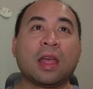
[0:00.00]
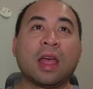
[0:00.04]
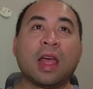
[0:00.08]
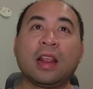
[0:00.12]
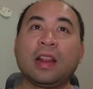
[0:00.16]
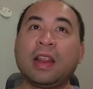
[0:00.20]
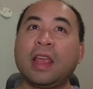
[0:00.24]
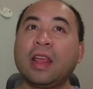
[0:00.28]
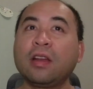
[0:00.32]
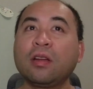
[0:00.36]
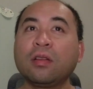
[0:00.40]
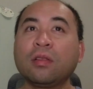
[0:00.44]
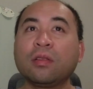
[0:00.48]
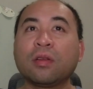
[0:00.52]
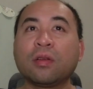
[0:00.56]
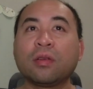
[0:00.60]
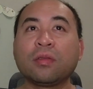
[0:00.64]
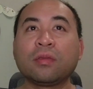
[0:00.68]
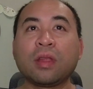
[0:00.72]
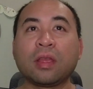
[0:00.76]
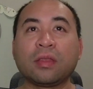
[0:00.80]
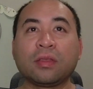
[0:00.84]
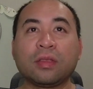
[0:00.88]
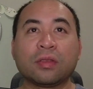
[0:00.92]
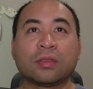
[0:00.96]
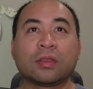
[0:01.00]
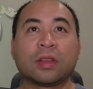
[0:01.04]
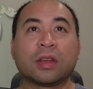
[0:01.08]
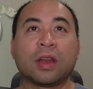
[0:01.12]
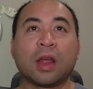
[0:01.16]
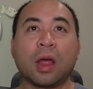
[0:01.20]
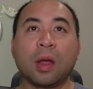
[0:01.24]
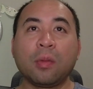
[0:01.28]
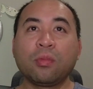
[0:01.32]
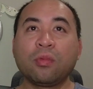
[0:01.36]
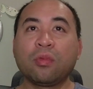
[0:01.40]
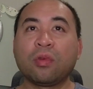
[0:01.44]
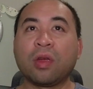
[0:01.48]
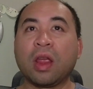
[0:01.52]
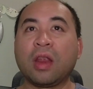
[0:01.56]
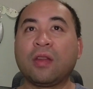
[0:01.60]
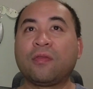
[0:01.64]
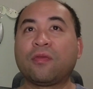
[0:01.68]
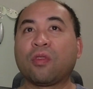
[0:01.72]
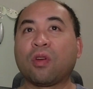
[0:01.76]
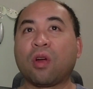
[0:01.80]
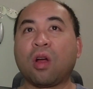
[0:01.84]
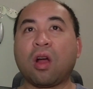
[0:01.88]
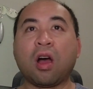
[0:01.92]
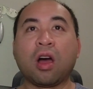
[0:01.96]
I later learned that there's an
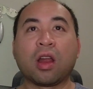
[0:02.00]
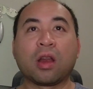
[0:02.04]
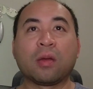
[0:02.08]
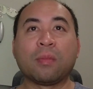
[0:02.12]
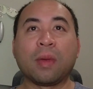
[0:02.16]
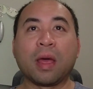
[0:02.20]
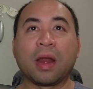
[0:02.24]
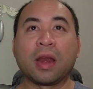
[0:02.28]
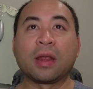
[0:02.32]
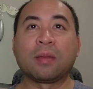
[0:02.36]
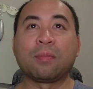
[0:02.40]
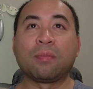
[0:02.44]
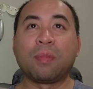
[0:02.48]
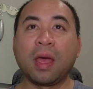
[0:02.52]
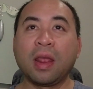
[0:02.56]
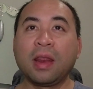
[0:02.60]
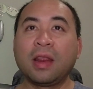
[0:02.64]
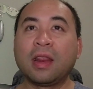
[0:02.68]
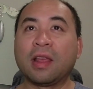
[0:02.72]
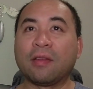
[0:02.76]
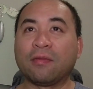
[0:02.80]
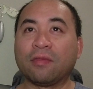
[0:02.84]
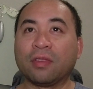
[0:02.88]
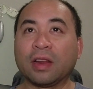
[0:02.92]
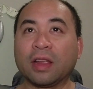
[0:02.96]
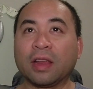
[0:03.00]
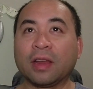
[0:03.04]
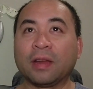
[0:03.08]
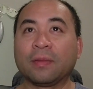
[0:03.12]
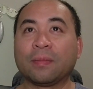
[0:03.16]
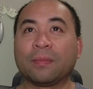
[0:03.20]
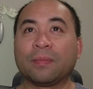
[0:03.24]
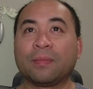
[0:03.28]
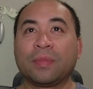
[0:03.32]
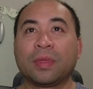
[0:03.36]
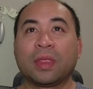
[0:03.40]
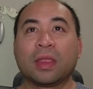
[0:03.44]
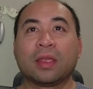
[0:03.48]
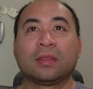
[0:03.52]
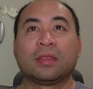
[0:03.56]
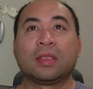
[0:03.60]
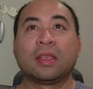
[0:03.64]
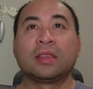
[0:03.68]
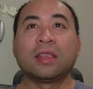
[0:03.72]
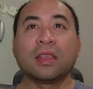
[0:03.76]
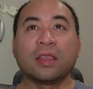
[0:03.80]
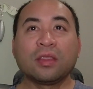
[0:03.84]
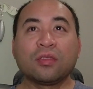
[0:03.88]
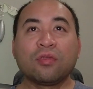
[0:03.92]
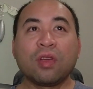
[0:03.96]
upgrade for automatic bed leveling.
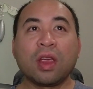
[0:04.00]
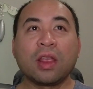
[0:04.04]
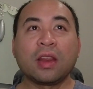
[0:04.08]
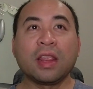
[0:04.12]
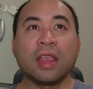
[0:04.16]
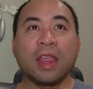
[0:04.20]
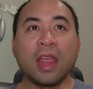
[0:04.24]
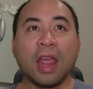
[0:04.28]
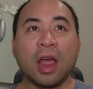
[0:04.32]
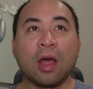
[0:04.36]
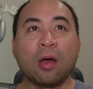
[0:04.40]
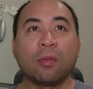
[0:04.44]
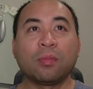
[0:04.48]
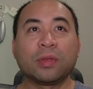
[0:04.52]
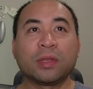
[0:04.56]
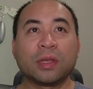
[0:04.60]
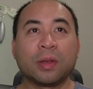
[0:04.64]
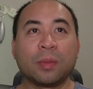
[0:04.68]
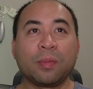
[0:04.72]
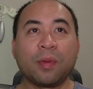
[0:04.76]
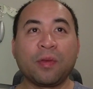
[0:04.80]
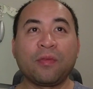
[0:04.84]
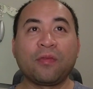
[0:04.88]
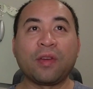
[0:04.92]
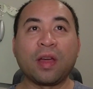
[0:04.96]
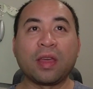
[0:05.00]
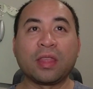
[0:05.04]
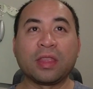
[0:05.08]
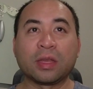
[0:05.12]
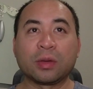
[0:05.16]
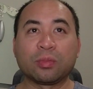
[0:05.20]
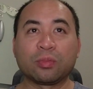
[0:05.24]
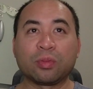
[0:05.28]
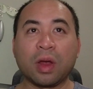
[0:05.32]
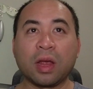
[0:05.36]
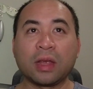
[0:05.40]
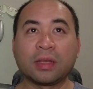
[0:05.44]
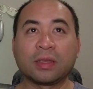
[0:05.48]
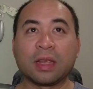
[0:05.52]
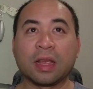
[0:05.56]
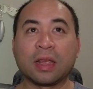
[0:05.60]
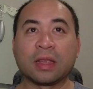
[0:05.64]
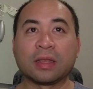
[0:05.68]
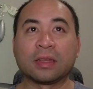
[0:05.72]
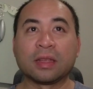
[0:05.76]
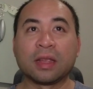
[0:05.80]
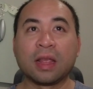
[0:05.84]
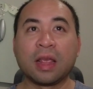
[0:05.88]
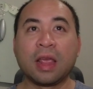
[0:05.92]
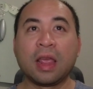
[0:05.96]
This has greatly helped simplify this
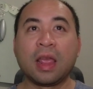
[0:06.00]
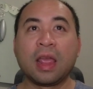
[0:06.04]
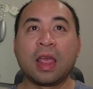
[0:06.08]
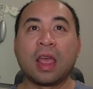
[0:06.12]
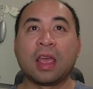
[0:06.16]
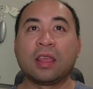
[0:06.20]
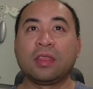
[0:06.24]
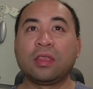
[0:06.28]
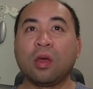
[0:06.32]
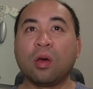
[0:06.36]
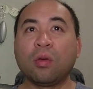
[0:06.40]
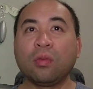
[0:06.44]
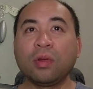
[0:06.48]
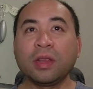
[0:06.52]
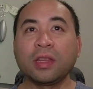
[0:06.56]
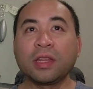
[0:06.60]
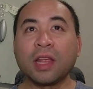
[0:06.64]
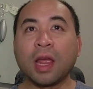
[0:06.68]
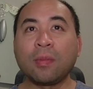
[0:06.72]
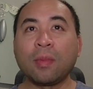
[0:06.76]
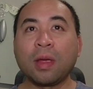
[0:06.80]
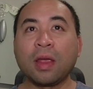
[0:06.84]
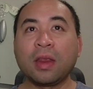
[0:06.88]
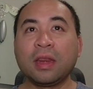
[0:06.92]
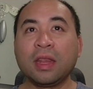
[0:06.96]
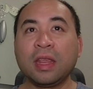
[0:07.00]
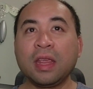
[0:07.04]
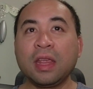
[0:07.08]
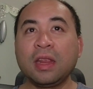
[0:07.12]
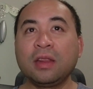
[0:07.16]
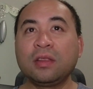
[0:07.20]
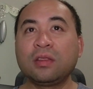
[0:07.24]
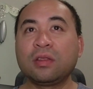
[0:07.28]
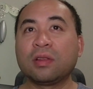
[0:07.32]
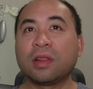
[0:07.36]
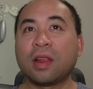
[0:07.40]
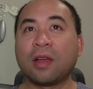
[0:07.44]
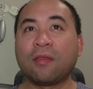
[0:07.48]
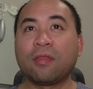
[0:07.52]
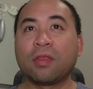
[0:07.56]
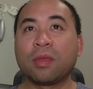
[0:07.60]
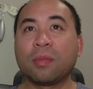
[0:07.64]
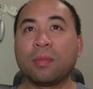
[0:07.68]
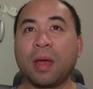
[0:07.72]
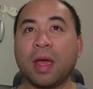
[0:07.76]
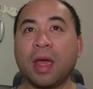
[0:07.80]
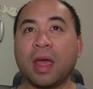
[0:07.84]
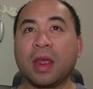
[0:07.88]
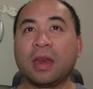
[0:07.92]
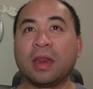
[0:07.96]
process, and the only time I need to level
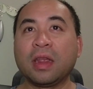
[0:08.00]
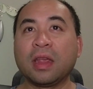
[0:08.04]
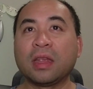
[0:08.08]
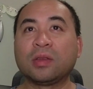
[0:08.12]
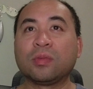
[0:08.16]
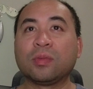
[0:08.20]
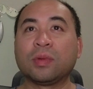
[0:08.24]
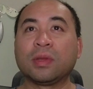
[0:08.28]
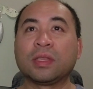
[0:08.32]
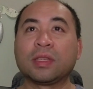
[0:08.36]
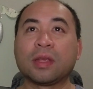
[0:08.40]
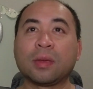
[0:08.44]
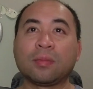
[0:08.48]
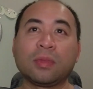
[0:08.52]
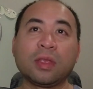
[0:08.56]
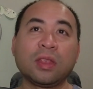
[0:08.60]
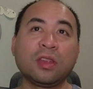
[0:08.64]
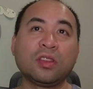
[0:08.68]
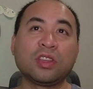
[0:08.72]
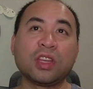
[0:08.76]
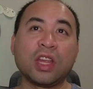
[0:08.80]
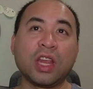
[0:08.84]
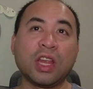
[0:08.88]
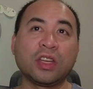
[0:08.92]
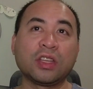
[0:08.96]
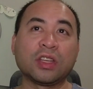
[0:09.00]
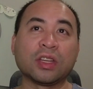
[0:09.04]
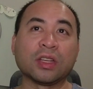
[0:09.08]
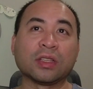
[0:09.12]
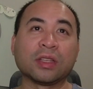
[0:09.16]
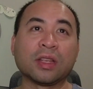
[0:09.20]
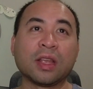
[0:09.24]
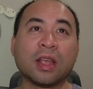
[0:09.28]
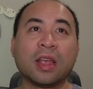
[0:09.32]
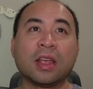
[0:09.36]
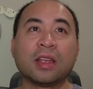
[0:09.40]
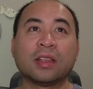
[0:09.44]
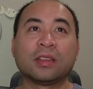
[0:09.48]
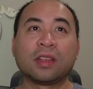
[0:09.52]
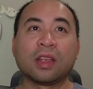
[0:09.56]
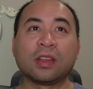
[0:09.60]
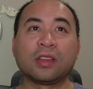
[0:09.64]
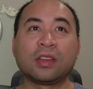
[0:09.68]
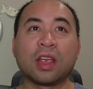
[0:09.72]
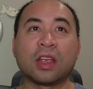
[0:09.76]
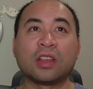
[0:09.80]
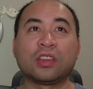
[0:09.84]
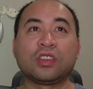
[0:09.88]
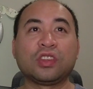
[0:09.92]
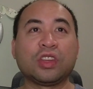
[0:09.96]
the bed is when something changes,
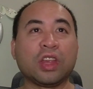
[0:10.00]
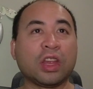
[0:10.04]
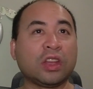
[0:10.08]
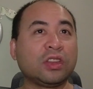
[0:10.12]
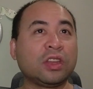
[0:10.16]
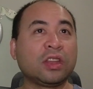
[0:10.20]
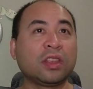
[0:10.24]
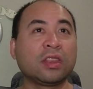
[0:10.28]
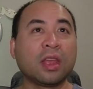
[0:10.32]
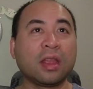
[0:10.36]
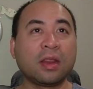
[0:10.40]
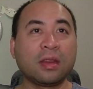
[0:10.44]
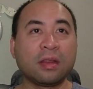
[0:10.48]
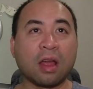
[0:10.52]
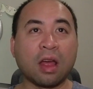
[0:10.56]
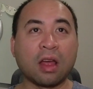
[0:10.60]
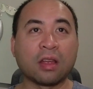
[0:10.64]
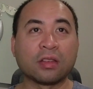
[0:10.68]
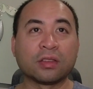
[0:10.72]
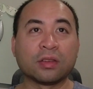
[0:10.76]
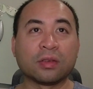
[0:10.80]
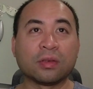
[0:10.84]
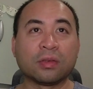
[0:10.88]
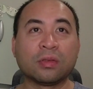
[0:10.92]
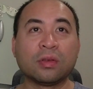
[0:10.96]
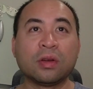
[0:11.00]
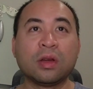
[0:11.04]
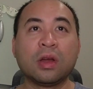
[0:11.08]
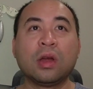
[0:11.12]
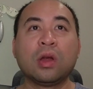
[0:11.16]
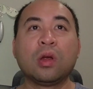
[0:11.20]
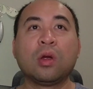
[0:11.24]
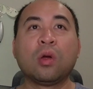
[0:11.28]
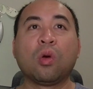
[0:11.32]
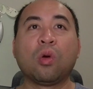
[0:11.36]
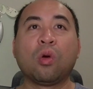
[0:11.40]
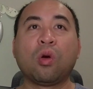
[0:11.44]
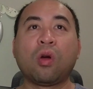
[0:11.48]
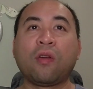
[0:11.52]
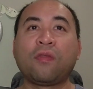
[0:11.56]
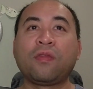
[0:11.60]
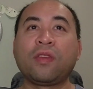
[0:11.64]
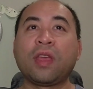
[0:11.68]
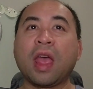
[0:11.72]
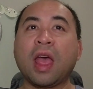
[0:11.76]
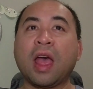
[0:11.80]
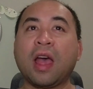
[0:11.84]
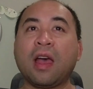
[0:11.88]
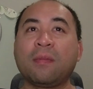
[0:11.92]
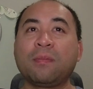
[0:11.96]
such as changing the nozzle, or if
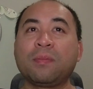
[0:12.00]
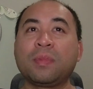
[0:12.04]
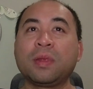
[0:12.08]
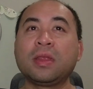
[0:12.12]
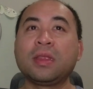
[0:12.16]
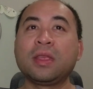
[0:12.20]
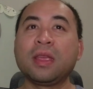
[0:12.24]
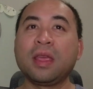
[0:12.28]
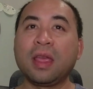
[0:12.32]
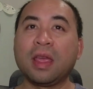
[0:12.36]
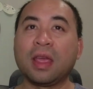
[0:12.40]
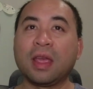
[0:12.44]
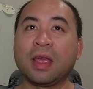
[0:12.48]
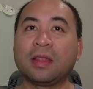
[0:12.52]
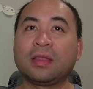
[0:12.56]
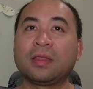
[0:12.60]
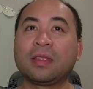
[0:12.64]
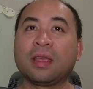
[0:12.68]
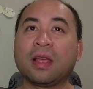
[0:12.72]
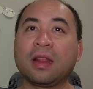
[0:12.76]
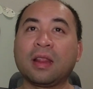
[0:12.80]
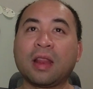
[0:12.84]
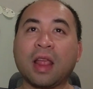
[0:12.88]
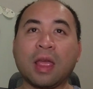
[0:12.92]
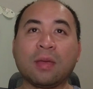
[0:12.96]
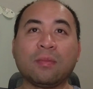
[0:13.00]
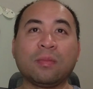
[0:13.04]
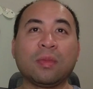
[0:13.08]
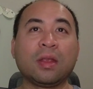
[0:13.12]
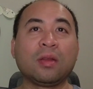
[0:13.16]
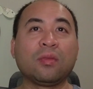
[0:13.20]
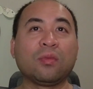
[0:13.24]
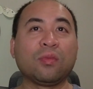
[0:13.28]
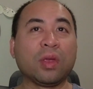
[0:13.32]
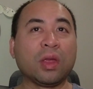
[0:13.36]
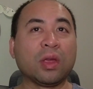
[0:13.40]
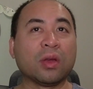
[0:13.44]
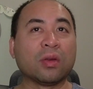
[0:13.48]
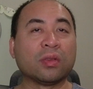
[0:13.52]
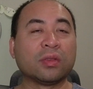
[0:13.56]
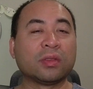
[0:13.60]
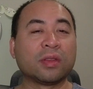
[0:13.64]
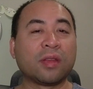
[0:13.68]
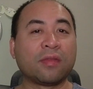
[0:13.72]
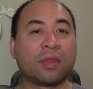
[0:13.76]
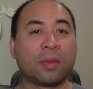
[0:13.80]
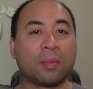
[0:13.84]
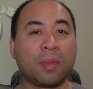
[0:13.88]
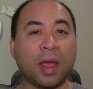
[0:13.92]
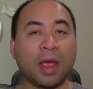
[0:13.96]
you happen to hit the alignment
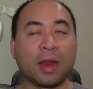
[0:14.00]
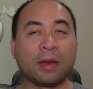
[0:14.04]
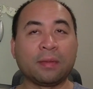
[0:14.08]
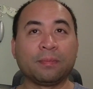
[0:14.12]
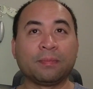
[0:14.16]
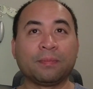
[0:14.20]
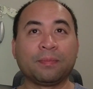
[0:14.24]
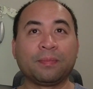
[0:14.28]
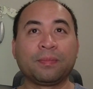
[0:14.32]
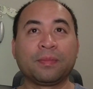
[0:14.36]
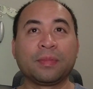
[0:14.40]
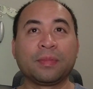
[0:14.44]
wheels of the bed.